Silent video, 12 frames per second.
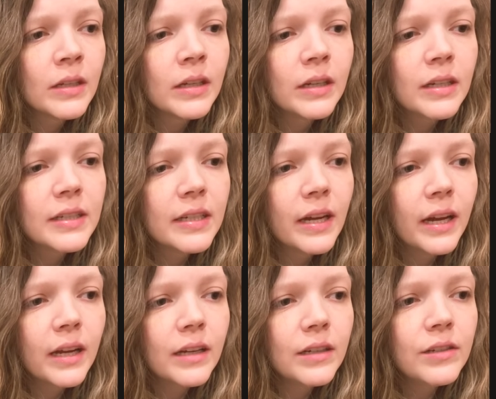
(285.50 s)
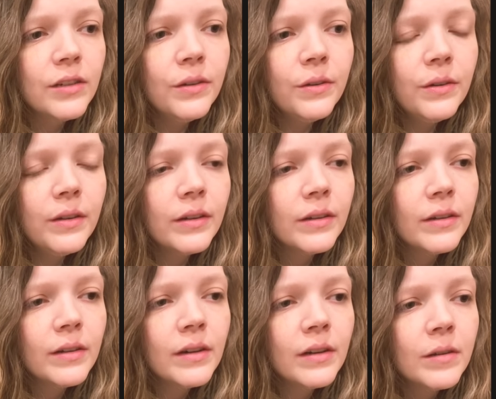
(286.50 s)
And it's like, dude,
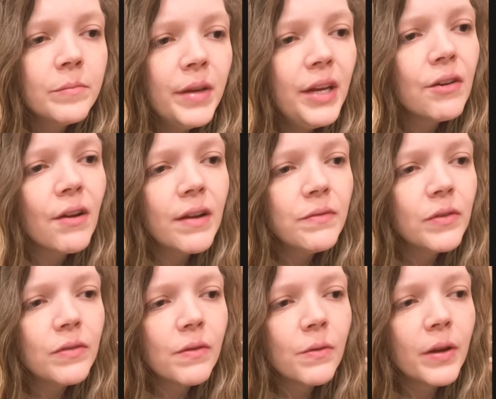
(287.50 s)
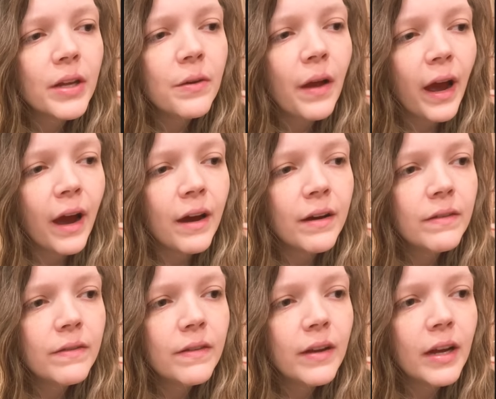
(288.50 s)
be grateful for what you
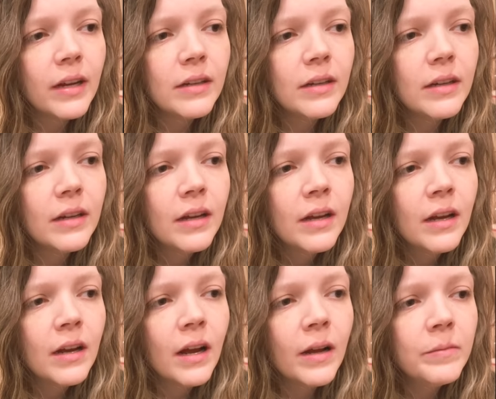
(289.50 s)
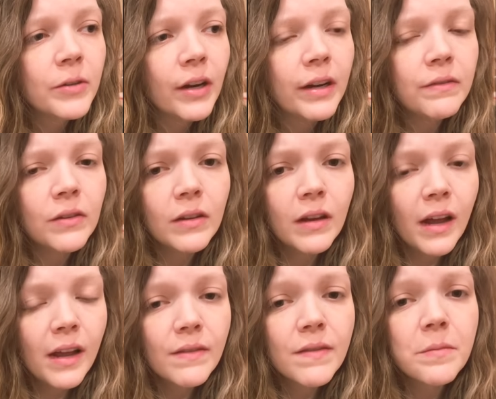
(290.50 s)
have. And I'm grateful. I
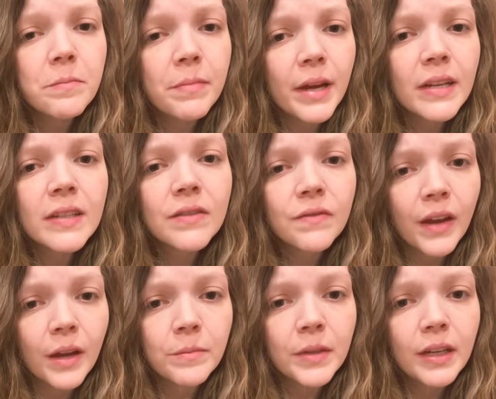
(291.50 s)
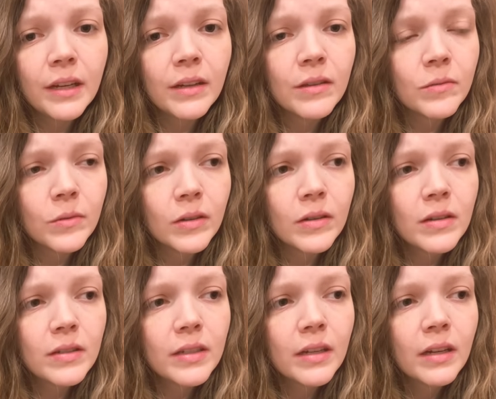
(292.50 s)
have the best family in the
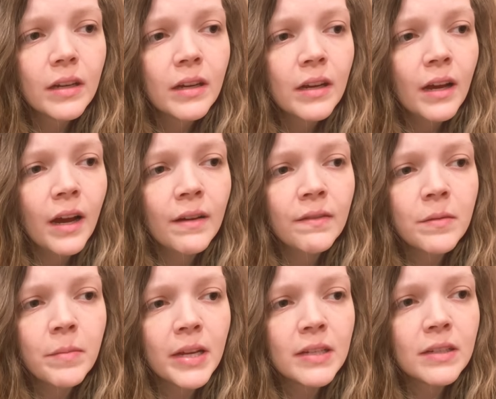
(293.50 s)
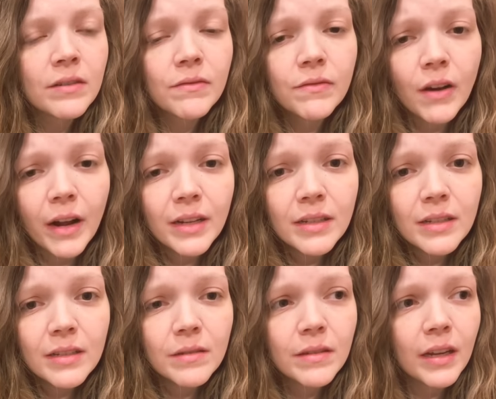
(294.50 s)
world. I have the best
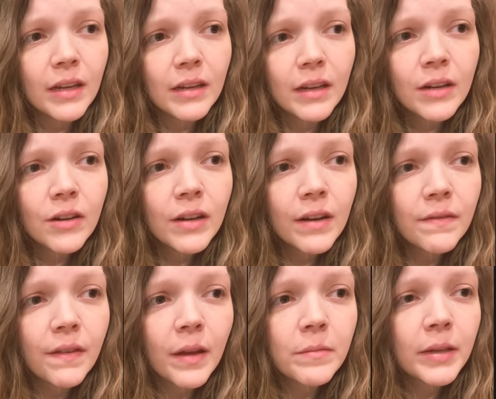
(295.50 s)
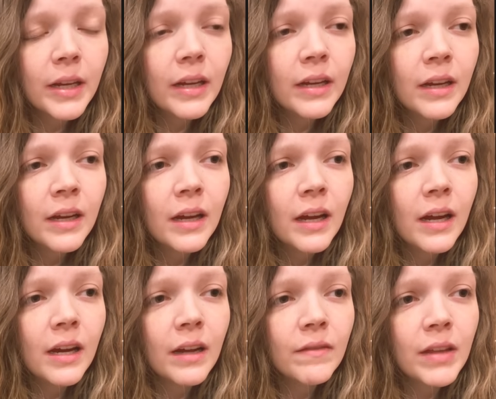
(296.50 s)
friends, the internet family,
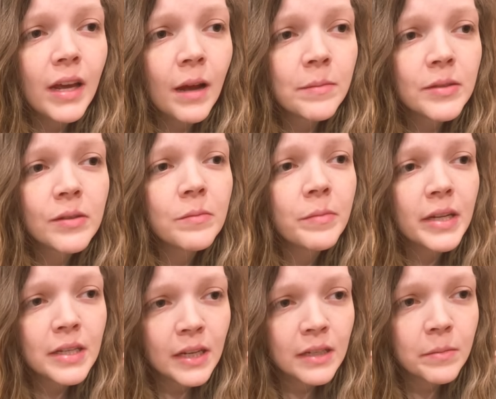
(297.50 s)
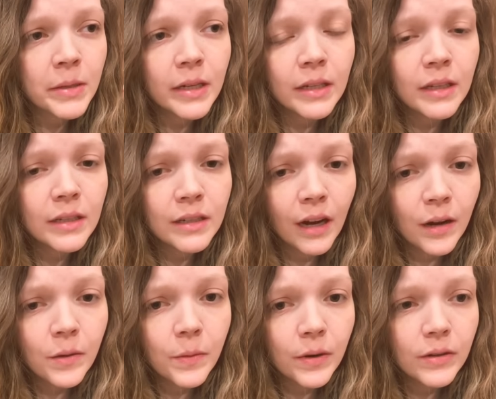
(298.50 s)
and I have the absolute best husband in the
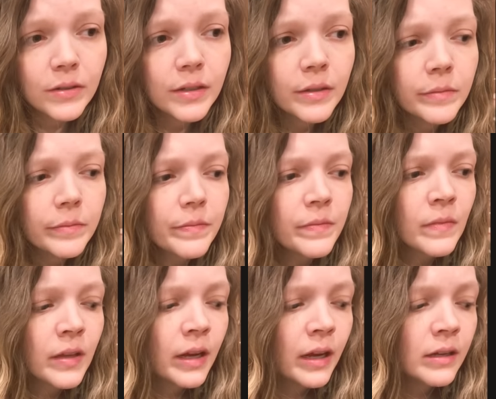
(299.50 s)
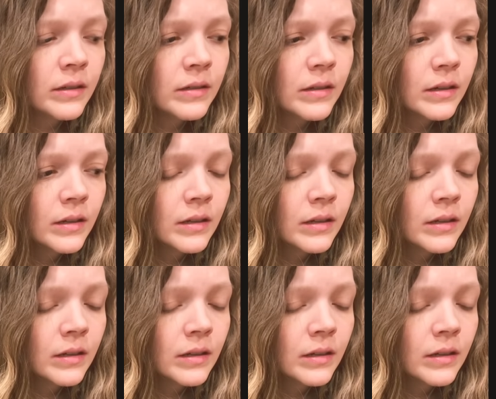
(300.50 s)
entire world. And